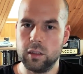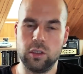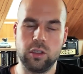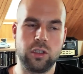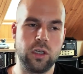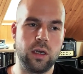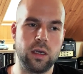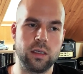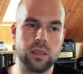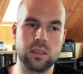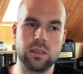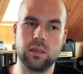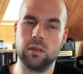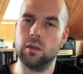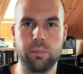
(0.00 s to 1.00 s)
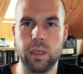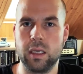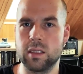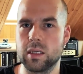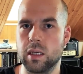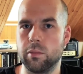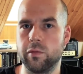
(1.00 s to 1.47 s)
just pick
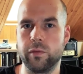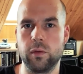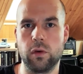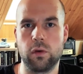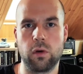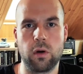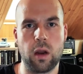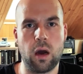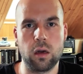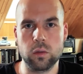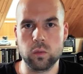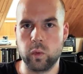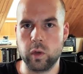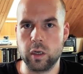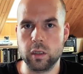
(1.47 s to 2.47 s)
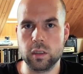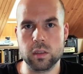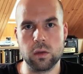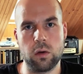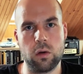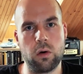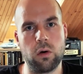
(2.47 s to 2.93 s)
some of your artworks
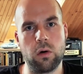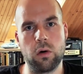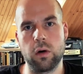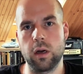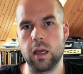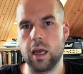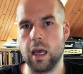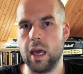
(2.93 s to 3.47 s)
or